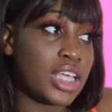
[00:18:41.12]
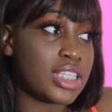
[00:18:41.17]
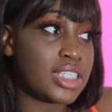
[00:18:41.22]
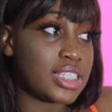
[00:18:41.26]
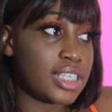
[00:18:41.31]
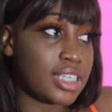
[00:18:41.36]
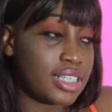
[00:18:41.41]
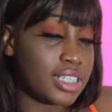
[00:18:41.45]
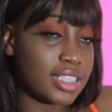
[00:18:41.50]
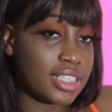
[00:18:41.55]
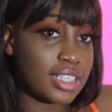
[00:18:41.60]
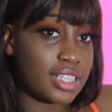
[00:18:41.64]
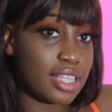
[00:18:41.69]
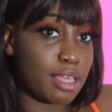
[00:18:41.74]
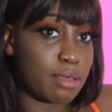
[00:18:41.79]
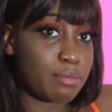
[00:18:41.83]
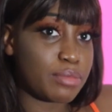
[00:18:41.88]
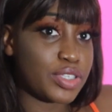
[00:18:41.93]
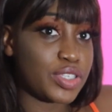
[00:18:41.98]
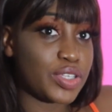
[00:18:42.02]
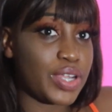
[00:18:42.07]
Send it to
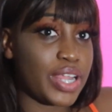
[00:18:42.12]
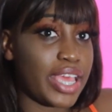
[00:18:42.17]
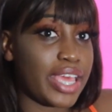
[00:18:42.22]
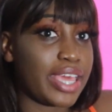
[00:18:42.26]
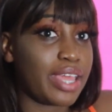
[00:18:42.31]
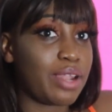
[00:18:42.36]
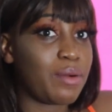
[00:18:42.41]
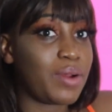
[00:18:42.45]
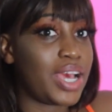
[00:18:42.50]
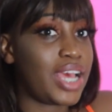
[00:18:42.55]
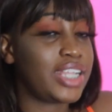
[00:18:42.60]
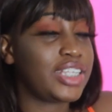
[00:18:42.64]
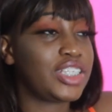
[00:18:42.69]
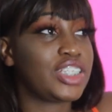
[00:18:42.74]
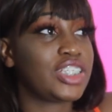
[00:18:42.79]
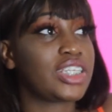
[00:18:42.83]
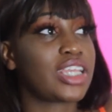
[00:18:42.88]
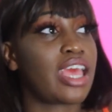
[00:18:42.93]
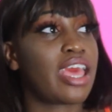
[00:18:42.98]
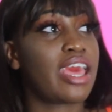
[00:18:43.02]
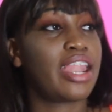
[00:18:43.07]
them so they can
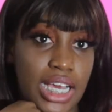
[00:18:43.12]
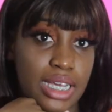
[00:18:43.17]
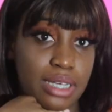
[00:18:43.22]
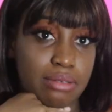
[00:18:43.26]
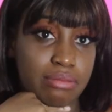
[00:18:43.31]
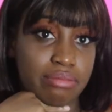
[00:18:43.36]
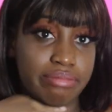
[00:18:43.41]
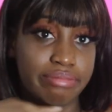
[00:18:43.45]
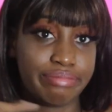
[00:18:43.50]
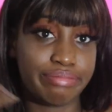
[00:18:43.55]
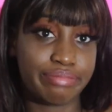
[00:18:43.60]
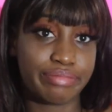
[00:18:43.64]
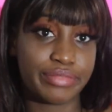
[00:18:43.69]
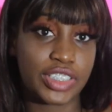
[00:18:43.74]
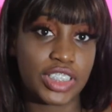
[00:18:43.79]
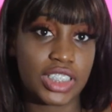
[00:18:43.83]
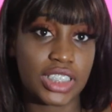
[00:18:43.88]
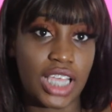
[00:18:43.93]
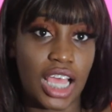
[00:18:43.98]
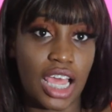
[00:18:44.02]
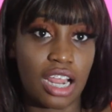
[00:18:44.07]
watch. And
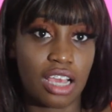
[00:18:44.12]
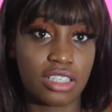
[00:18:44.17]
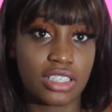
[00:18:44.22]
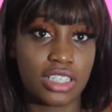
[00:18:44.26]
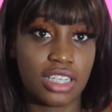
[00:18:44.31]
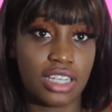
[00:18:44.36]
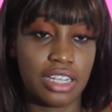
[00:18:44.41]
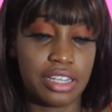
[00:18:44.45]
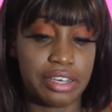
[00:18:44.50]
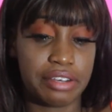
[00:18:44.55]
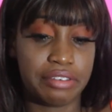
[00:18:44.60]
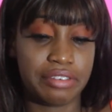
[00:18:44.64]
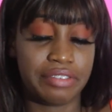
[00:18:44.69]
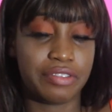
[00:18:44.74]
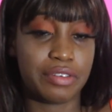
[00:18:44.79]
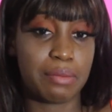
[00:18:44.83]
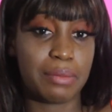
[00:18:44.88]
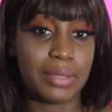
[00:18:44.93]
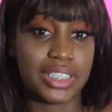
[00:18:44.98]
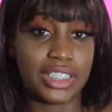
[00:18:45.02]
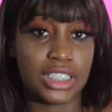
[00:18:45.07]
shout out to Love
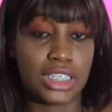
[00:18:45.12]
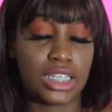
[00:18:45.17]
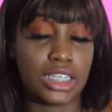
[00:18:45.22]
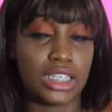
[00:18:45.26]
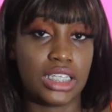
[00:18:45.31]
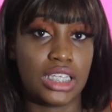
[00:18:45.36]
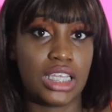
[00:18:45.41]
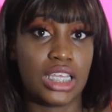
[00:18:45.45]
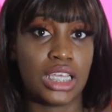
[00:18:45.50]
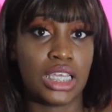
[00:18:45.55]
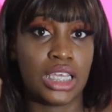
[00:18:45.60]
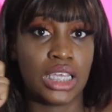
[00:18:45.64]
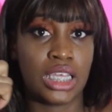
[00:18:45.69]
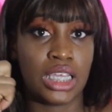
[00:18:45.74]
for basically,